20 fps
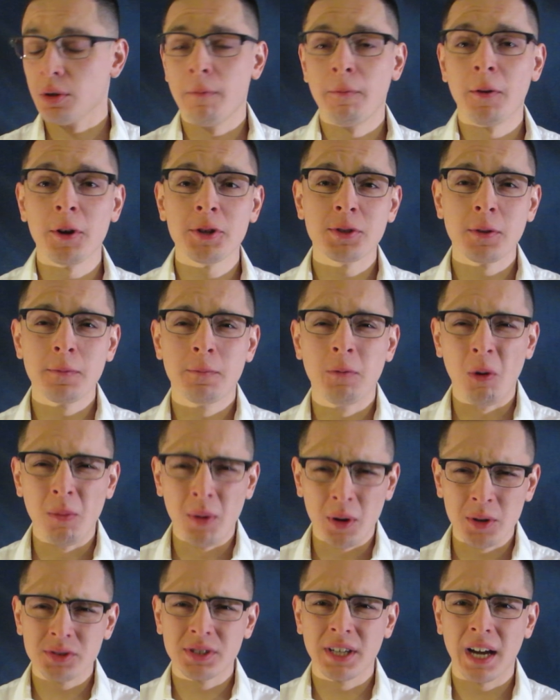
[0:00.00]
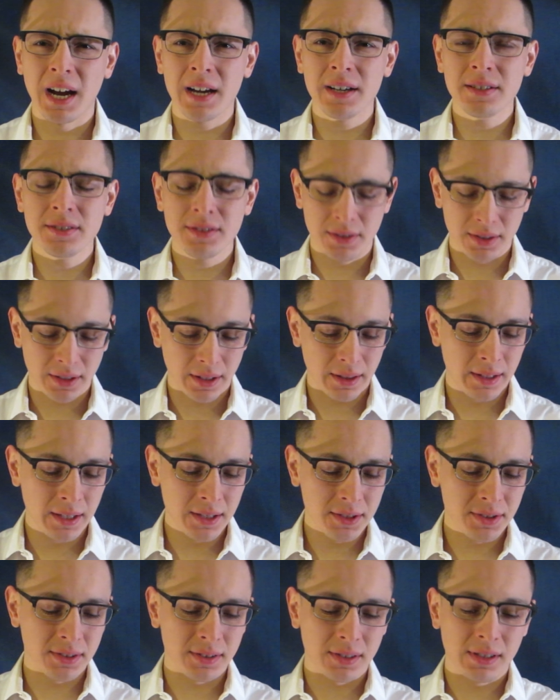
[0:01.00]
first and foremost, guys,
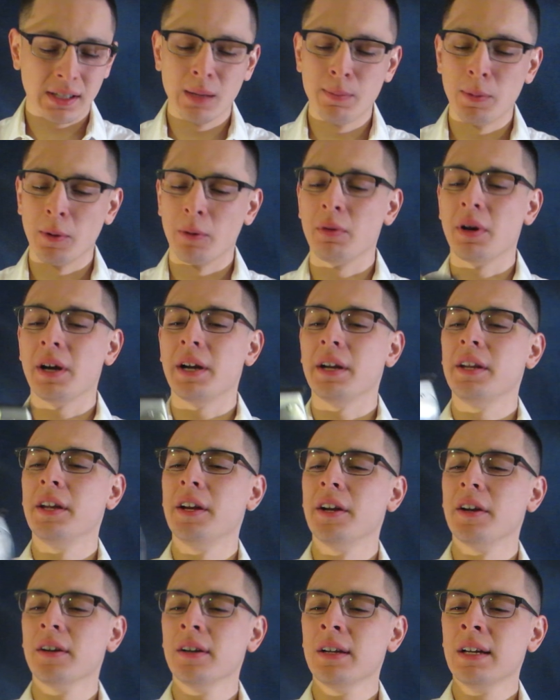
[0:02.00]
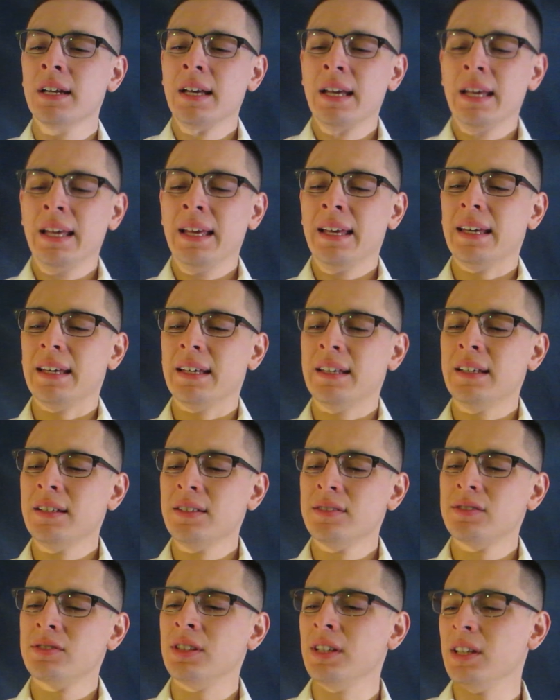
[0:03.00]
this clipper right here
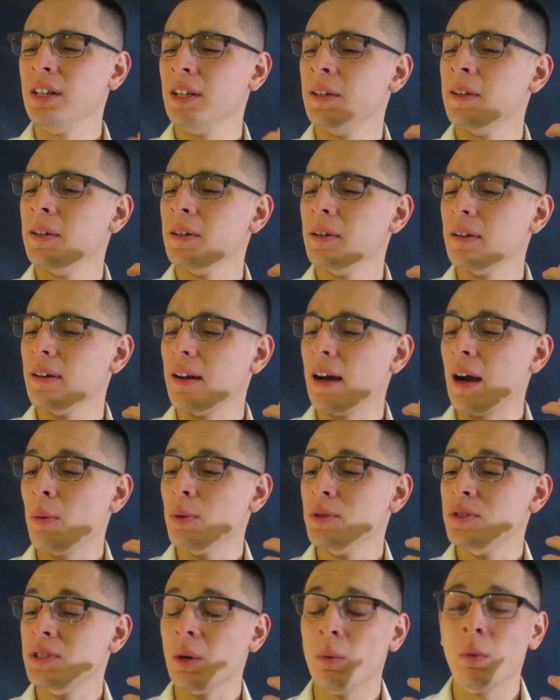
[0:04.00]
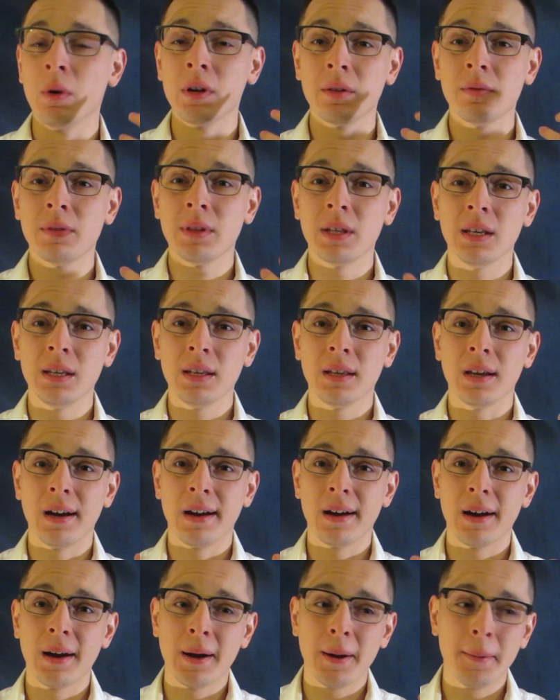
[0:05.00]
is I would say one of the
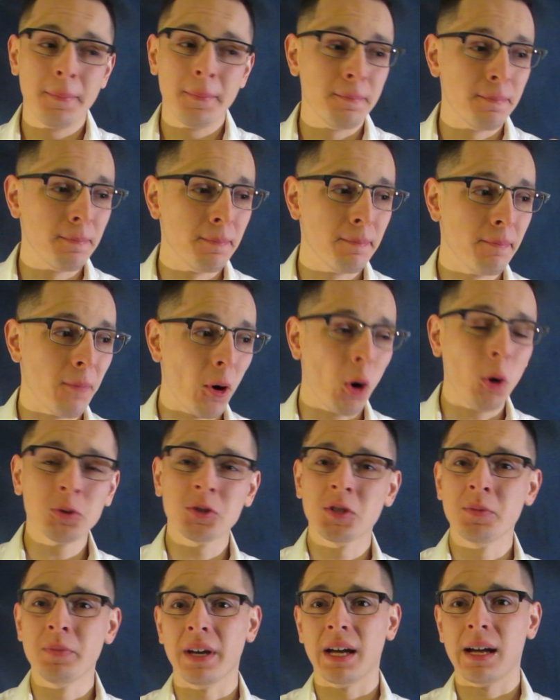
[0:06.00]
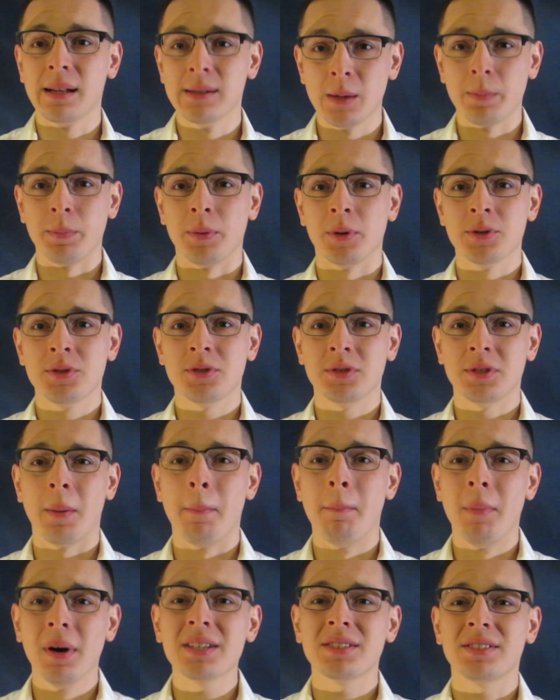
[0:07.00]
ultimate clippers, the
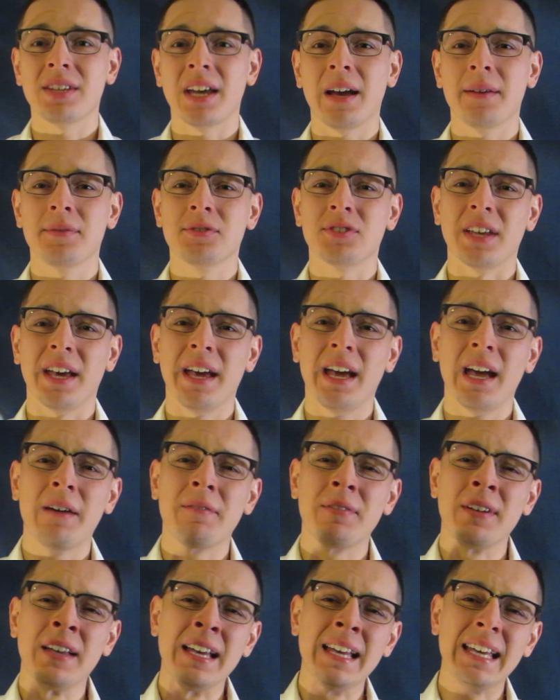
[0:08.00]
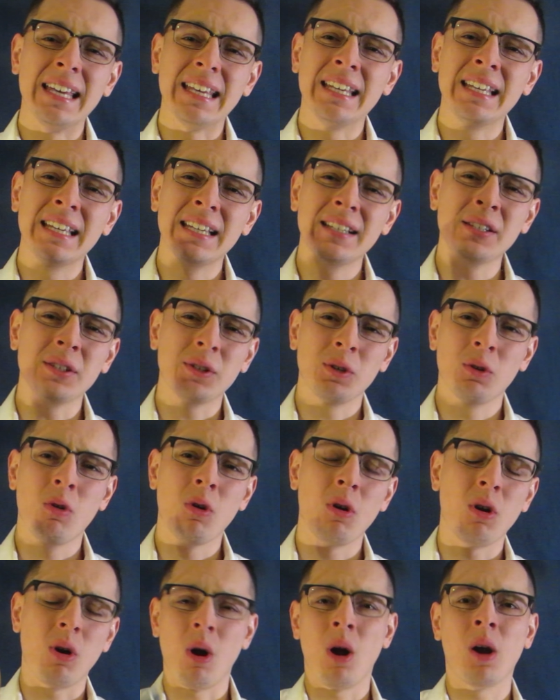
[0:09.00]
must-haves to have in
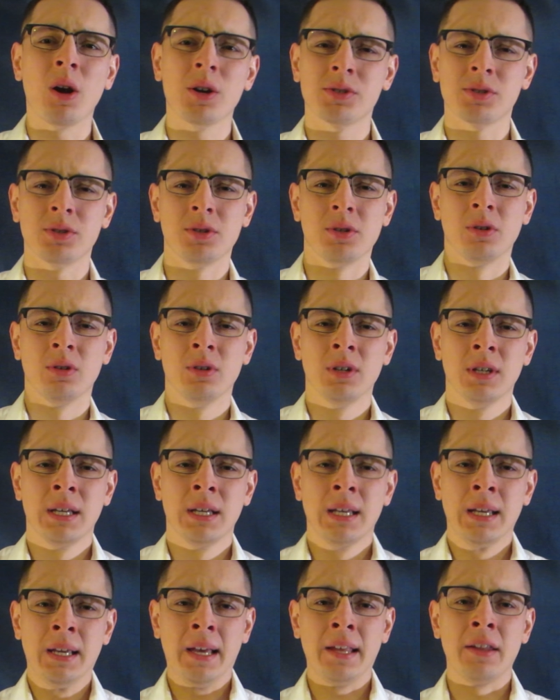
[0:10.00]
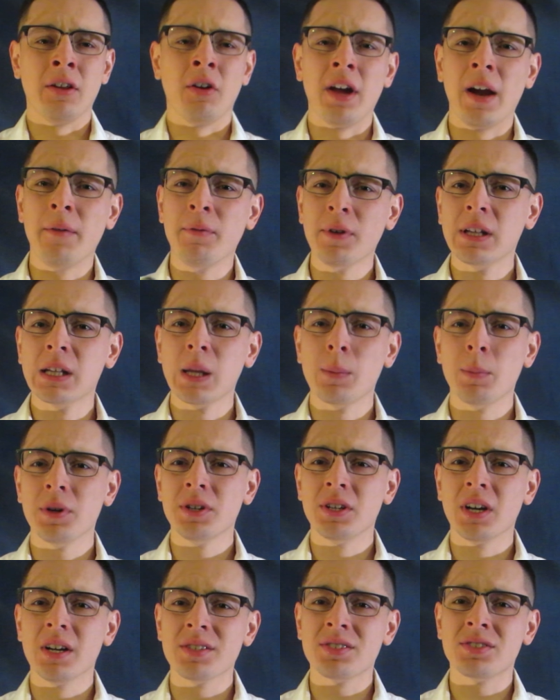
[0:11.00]
your arsenal. Now, every clipper
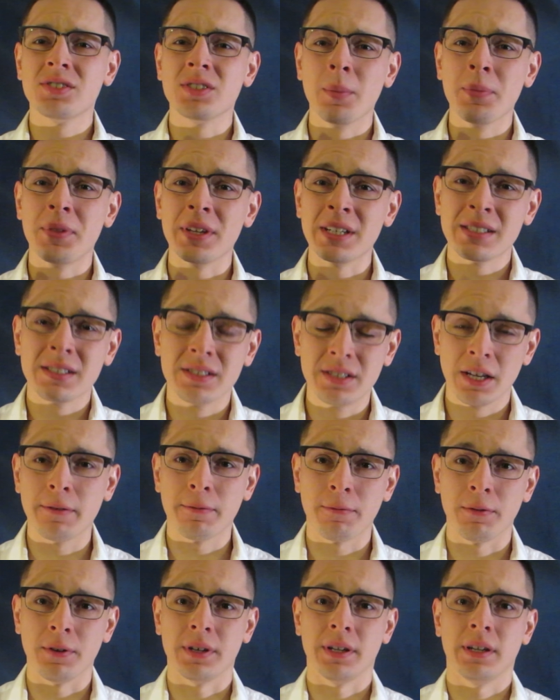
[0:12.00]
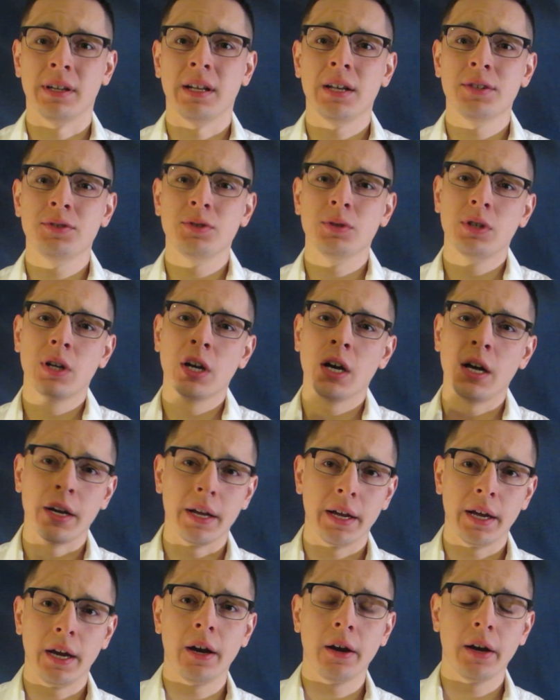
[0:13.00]
does something different, and as you cut
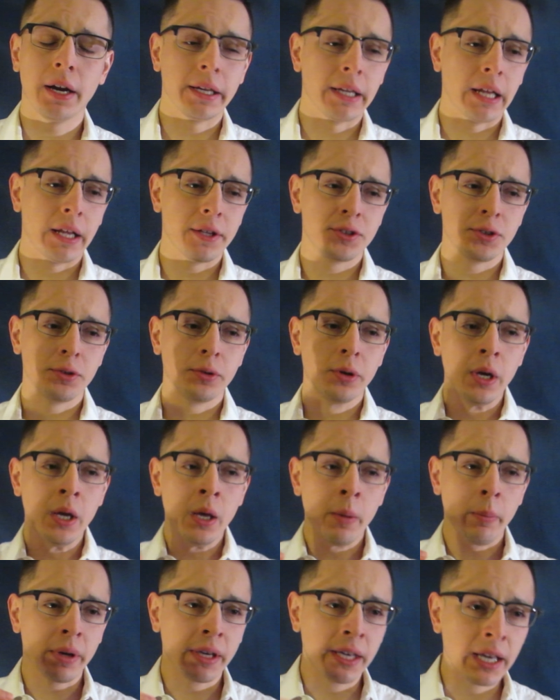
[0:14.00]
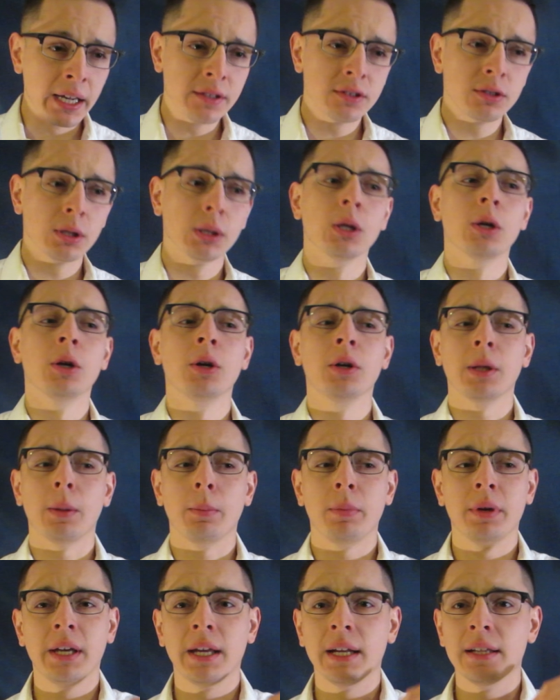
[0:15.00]
hair and as you begin to learn and
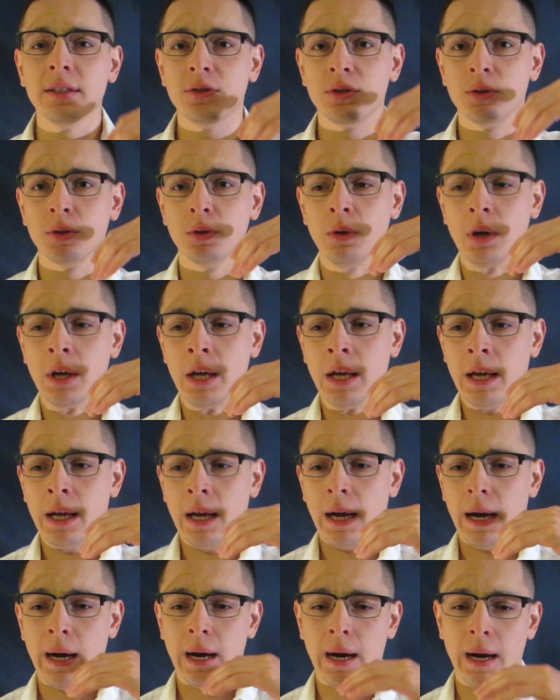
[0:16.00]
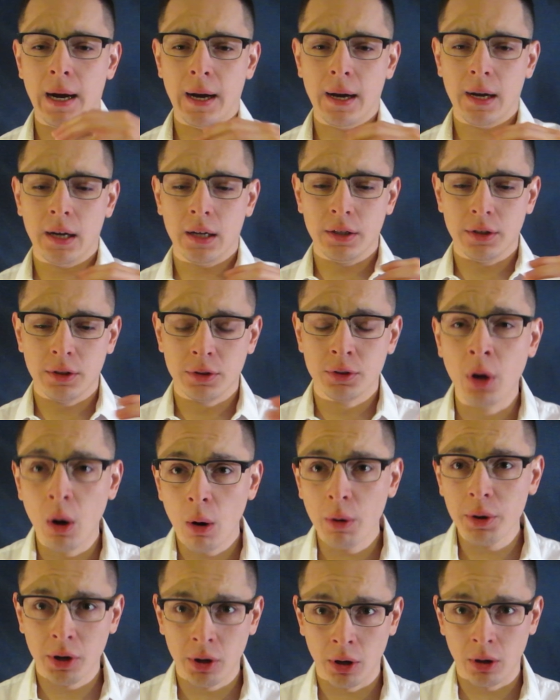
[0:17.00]
begin to
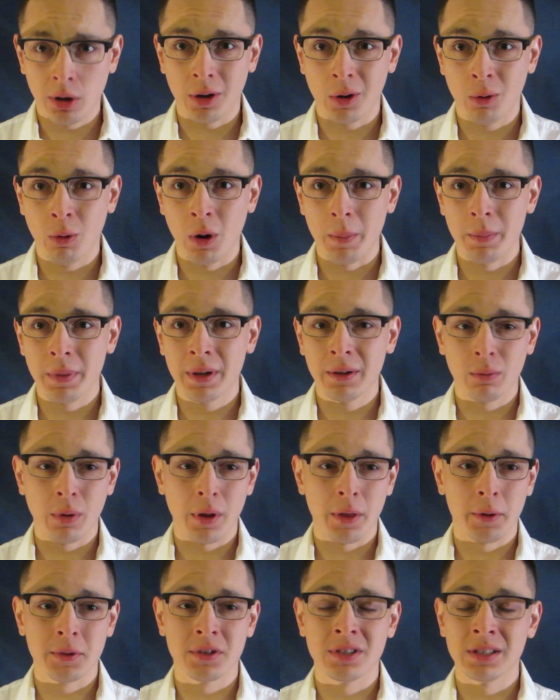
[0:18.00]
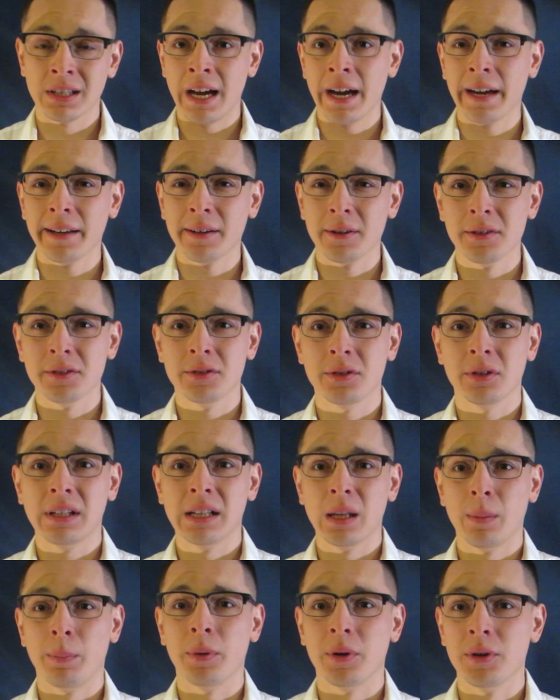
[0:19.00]
know your equipment, whether it's liners,
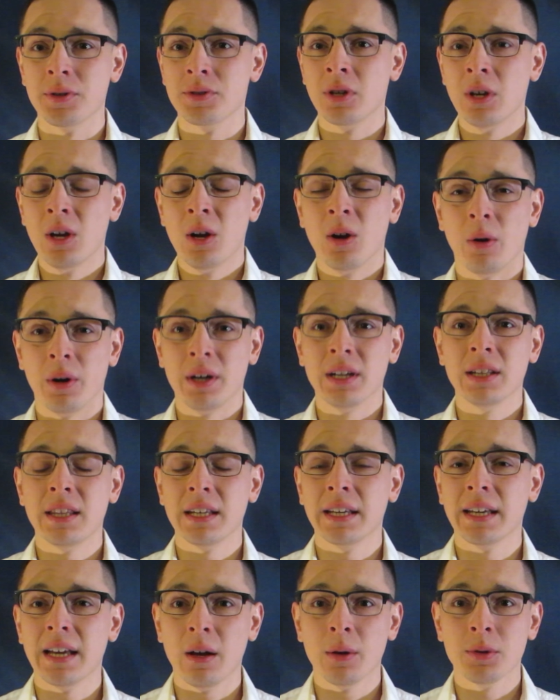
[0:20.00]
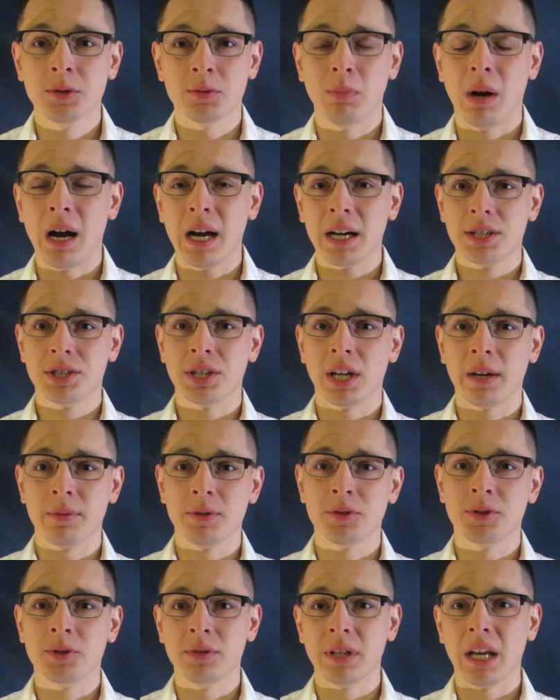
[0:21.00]
clippers, or anything else, box
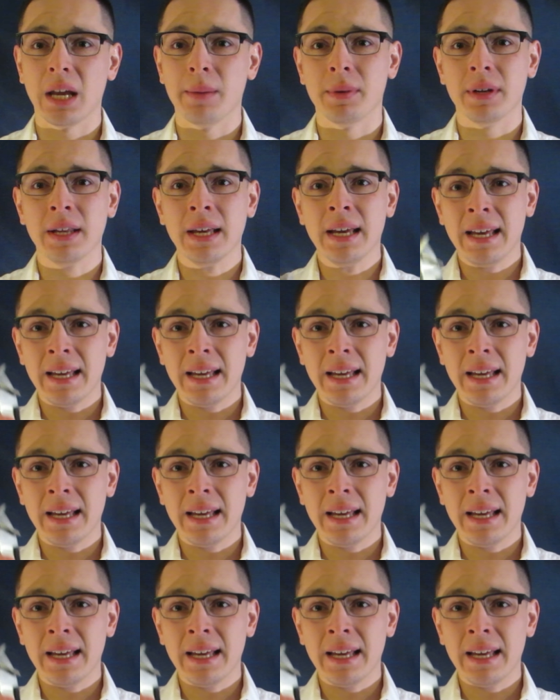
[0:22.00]
shavers, you name it,